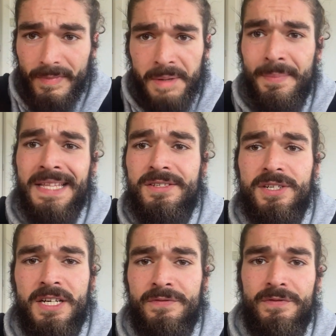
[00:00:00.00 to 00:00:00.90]
meant
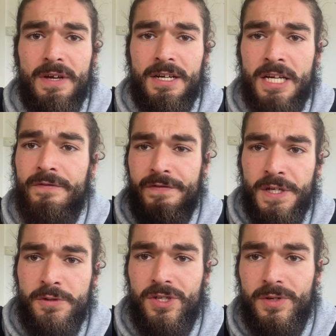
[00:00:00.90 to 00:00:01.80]
to
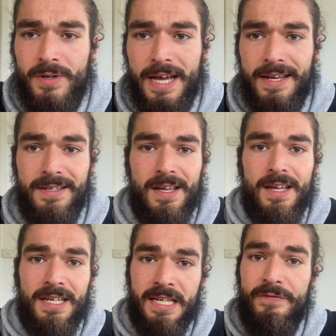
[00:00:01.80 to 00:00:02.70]
confuse you and
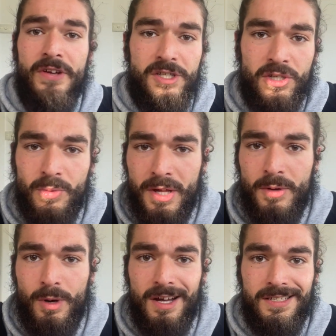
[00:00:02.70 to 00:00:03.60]
convince you
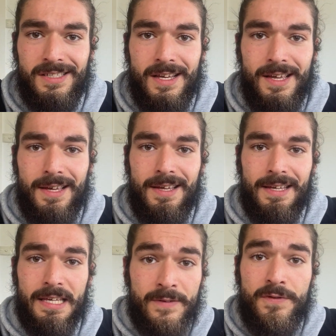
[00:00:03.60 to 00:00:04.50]
otherwise.
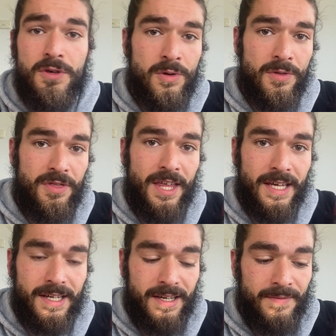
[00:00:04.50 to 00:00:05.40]
If you
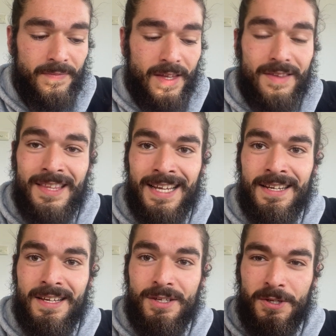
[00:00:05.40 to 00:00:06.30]
think that
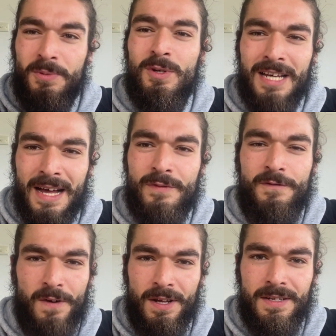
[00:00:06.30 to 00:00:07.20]
you would have
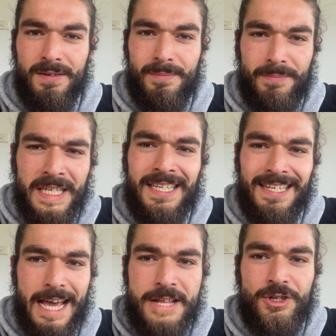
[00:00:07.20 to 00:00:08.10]
fun being
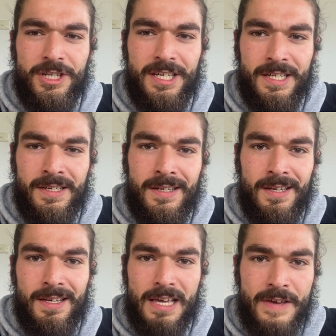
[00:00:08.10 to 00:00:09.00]
an engineer,
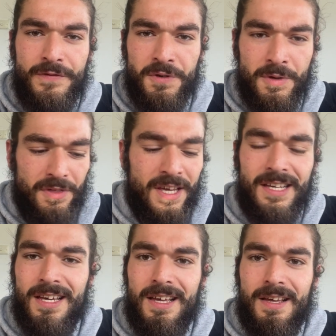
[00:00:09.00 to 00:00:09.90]
if you think